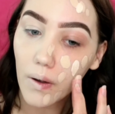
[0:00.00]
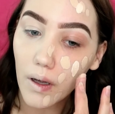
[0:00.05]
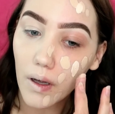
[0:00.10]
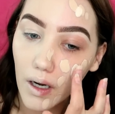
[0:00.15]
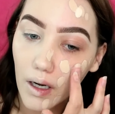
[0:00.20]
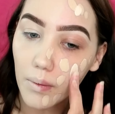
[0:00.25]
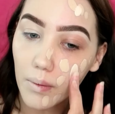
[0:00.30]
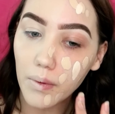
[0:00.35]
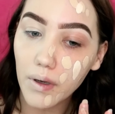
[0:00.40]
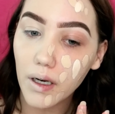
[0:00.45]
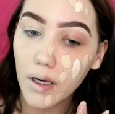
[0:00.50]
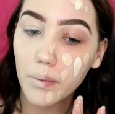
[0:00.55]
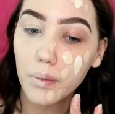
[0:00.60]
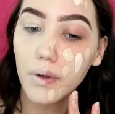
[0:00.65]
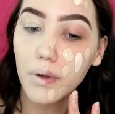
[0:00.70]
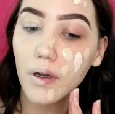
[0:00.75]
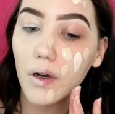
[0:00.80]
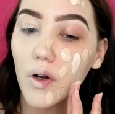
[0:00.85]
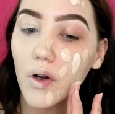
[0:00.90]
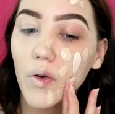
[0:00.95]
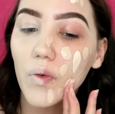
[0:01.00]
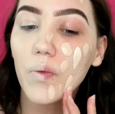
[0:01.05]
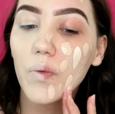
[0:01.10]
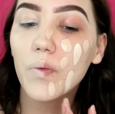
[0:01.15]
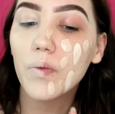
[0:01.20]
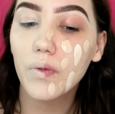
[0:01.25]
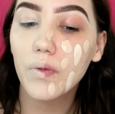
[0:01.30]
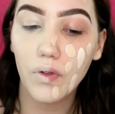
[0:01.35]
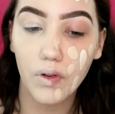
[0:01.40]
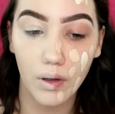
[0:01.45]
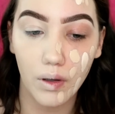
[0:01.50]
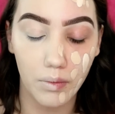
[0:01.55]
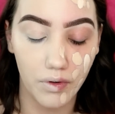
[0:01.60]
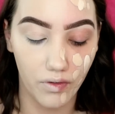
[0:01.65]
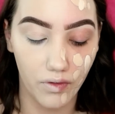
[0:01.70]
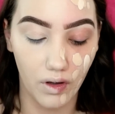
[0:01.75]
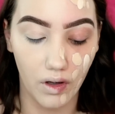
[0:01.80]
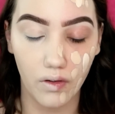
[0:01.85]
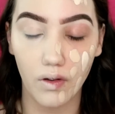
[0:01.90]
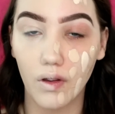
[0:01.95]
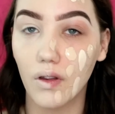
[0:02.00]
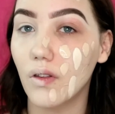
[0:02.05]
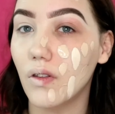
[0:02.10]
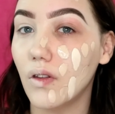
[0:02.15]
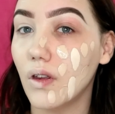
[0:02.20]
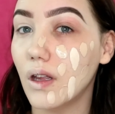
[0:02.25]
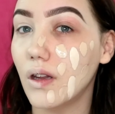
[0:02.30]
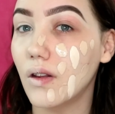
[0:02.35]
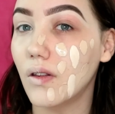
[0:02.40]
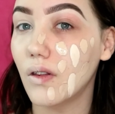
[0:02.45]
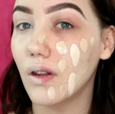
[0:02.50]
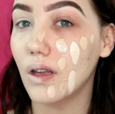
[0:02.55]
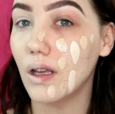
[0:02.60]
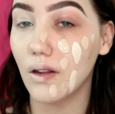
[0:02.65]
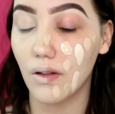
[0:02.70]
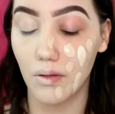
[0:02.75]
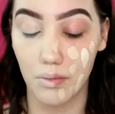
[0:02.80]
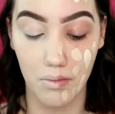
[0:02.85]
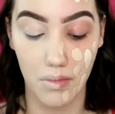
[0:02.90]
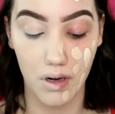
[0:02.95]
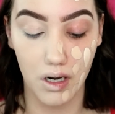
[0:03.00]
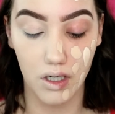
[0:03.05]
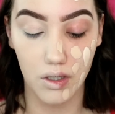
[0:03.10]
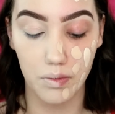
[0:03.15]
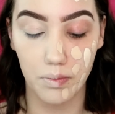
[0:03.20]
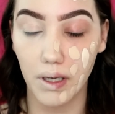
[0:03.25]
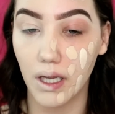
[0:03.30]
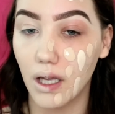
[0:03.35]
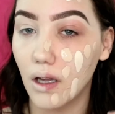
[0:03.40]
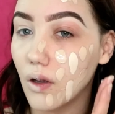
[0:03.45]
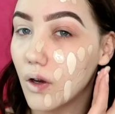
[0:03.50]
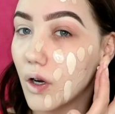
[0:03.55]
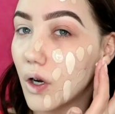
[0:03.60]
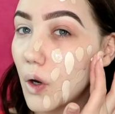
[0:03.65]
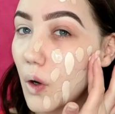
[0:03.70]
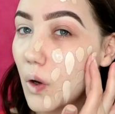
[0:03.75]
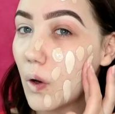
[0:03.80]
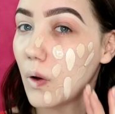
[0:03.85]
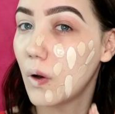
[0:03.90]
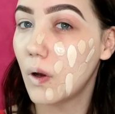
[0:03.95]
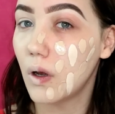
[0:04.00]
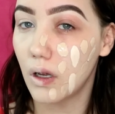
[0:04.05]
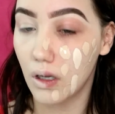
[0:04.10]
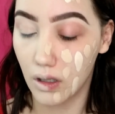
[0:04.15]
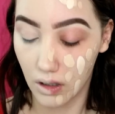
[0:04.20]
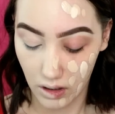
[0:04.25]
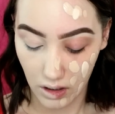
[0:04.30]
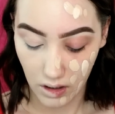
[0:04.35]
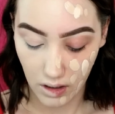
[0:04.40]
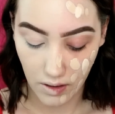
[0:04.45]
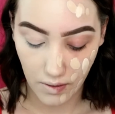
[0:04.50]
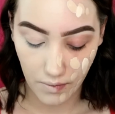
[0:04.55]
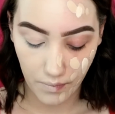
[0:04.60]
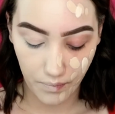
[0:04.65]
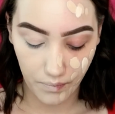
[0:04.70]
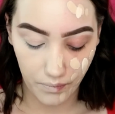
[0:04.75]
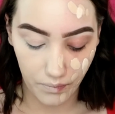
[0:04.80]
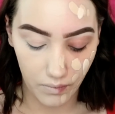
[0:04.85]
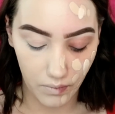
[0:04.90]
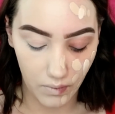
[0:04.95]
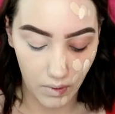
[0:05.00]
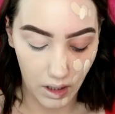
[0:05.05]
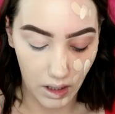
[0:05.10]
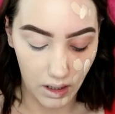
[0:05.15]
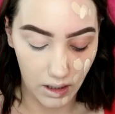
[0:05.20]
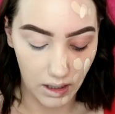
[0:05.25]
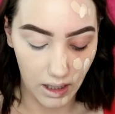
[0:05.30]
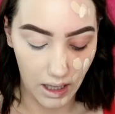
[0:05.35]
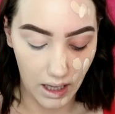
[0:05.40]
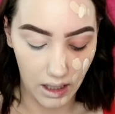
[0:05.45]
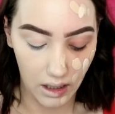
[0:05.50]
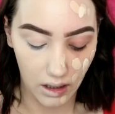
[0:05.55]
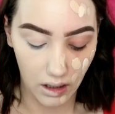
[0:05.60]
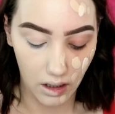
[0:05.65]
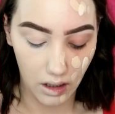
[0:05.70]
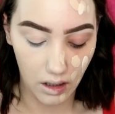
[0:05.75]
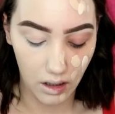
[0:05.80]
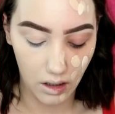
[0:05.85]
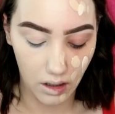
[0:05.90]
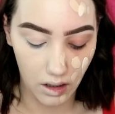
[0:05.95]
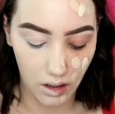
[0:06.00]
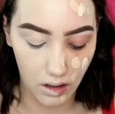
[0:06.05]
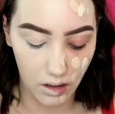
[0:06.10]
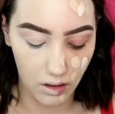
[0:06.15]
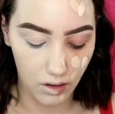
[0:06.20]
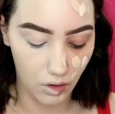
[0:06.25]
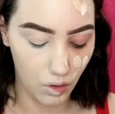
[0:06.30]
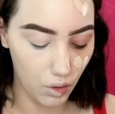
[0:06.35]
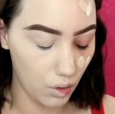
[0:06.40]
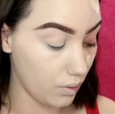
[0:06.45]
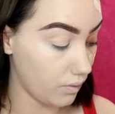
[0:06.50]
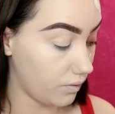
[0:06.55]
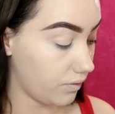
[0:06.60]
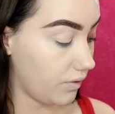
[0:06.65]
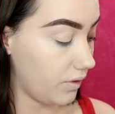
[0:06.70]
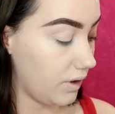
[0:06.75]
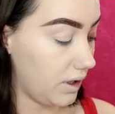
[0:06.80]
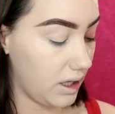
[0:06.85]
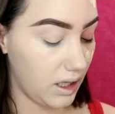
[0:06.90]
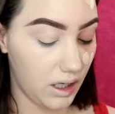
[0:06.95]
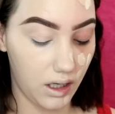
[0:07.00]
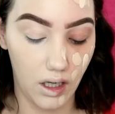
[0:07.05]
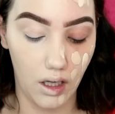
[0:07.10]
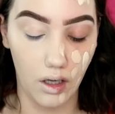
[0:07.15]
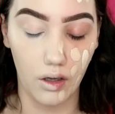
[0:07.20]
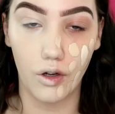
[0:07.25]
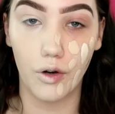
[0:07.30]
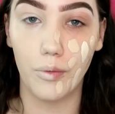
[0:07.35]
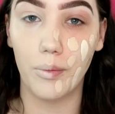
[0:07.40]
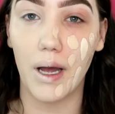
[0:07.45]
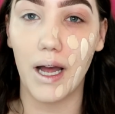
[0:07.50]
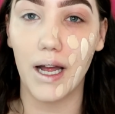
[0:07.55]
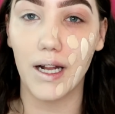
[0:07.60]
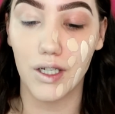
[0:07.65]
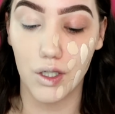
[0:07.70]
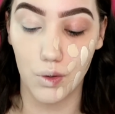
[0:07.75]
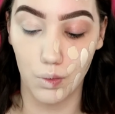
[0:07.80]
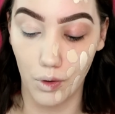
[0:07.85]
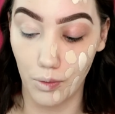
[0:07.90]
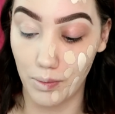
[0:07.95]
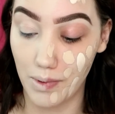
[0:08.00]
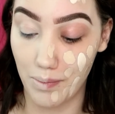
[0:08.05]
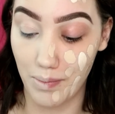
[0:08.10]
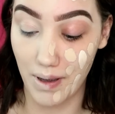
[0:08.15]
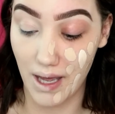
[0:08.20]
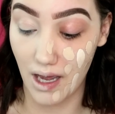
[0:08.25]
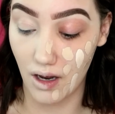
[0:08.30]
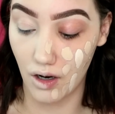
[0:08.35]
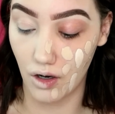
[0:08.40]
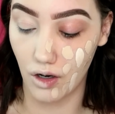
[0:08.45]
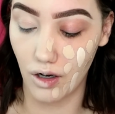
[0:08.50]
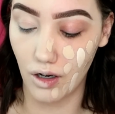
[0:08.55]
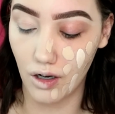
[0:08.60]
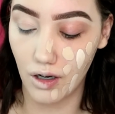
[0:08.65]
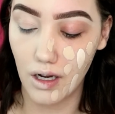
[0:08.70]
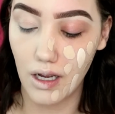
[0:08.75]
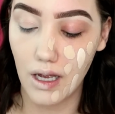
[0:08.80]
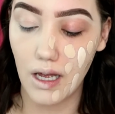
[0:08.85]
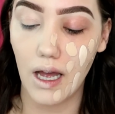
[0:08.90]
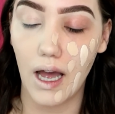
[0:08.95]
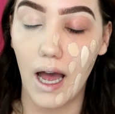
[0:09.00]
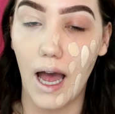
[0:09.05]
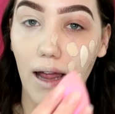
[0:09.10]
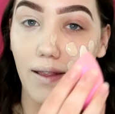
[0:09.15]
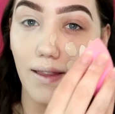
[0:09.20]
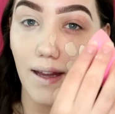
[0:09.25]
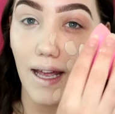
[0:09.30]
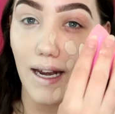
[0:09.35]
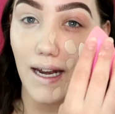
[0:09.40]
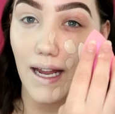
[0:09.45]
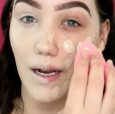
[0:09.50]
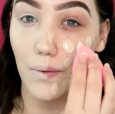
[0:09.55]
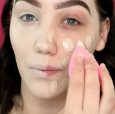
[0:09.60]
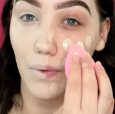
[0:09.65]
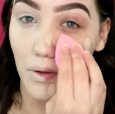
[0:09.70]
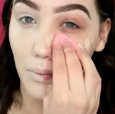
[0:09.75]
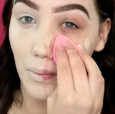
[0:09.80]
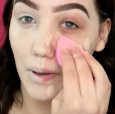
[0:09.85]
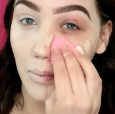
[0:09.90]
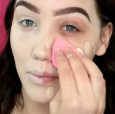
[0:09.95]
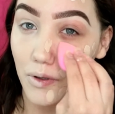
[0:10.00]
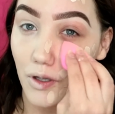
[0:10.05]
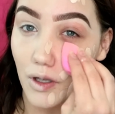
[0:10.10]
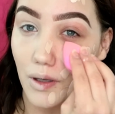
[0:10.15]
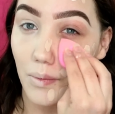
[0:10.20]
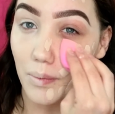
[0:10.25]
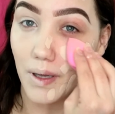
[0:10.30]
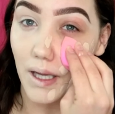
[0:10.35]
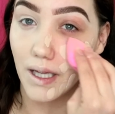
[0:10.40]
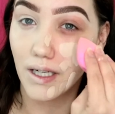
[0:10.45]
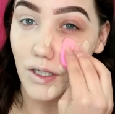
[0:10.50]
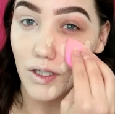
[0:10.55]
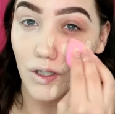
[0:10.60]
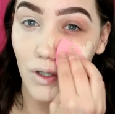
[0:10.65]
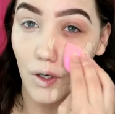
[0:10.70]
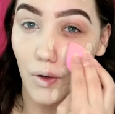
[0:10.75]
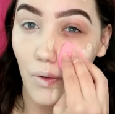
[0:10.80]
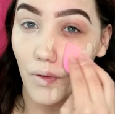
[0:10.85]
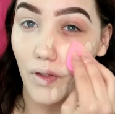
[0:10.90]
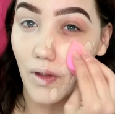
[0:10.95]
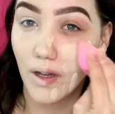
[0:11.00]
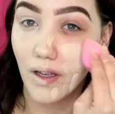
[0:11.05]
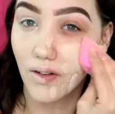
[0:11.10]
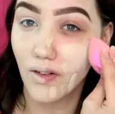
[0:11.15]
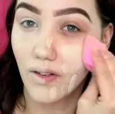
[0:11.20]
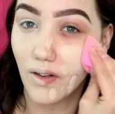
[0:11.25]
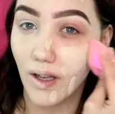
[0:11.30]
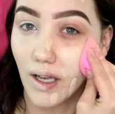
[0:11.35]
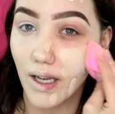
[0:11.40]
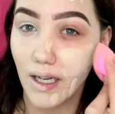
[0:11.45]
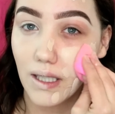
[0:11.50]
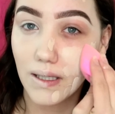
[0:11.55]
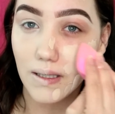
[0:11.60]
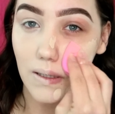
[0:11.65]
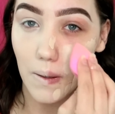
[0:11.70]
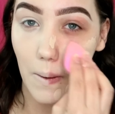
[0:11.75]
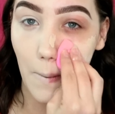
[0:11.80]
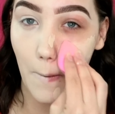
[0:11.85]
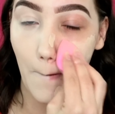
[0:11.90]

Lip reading: And I'm gonna put on some of this because you can see it's much paler. And then hopefully the color match will be better. And then in with my beauty blender on this side.